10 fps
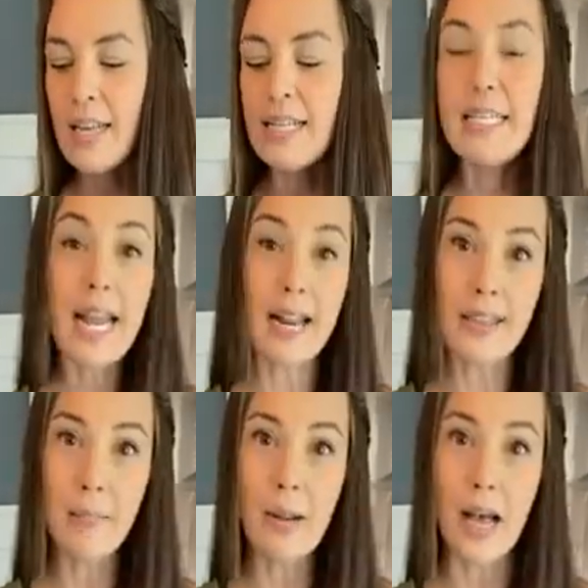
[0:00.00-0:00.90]

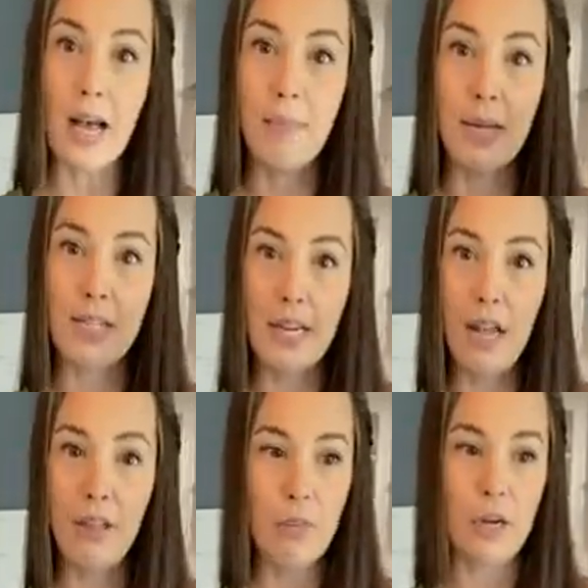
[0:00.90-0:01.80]
Xanthan gum is
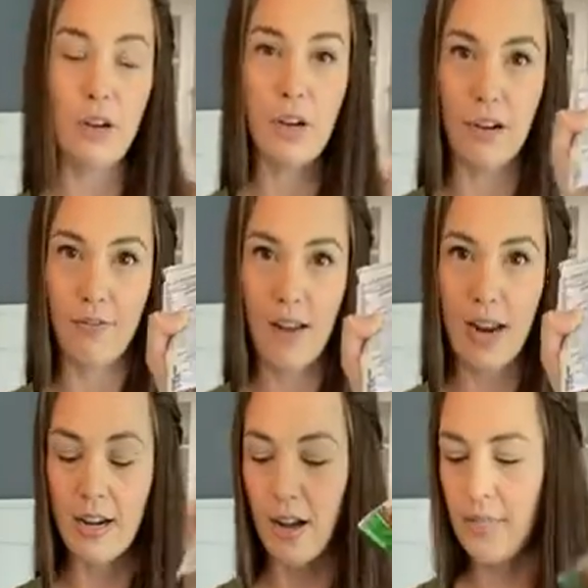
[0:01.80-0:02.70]
another one you're going to
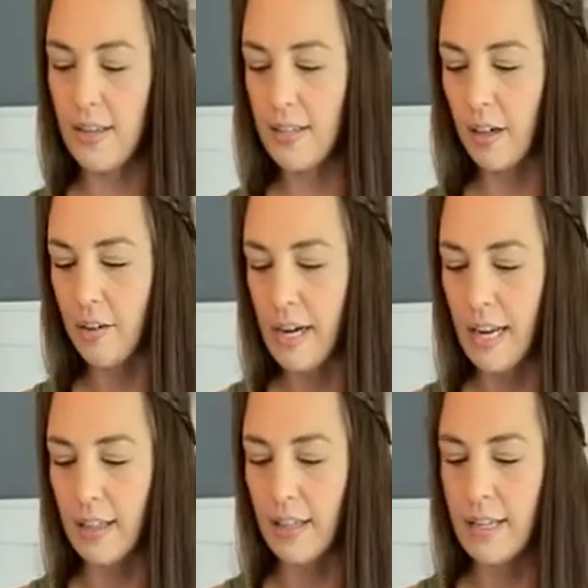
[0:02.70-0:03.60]
find on this
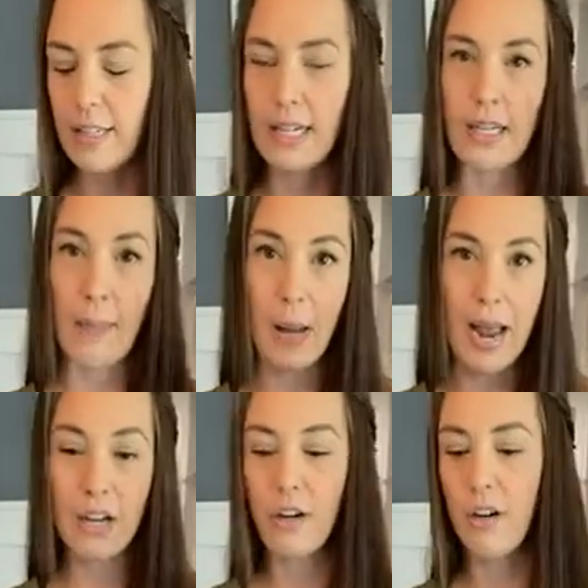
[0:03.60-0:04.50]
ingredient list. It's a
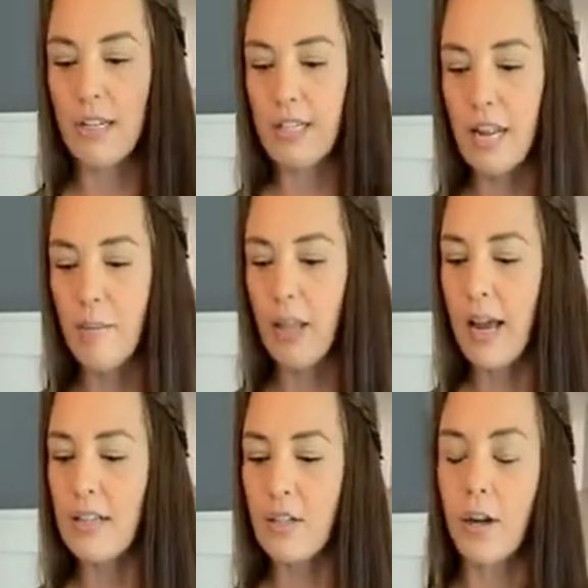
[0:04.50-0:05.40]
binder, a
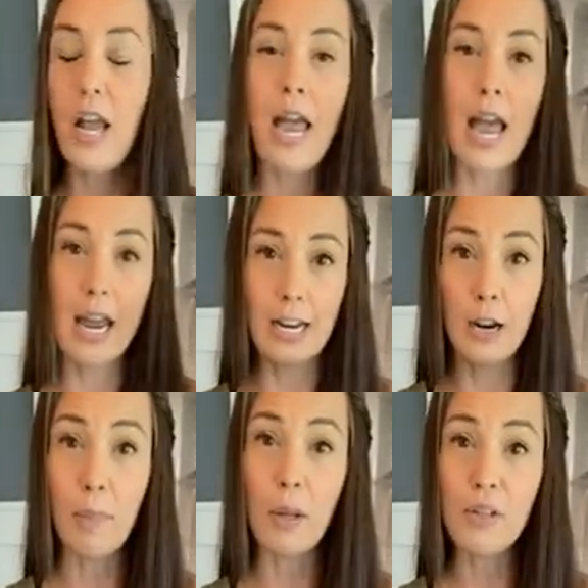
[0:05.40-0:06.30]
stabilizer, and an
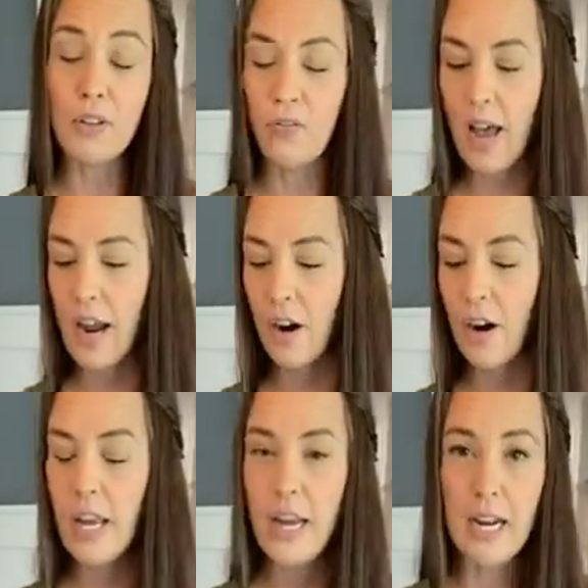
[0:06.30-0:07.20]
emulsifier.
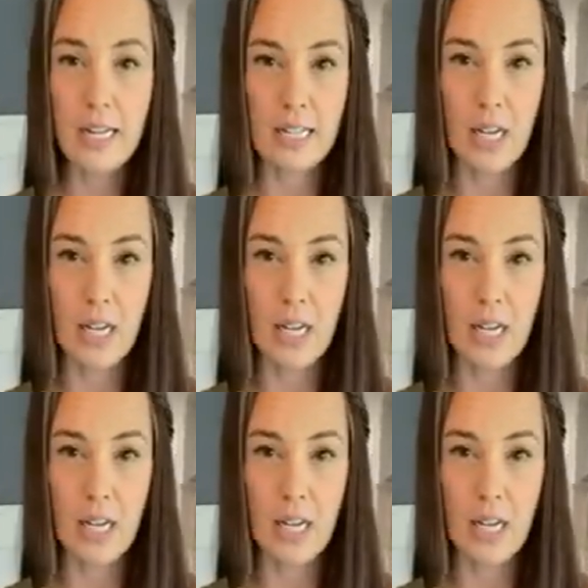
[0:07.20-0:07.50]
It is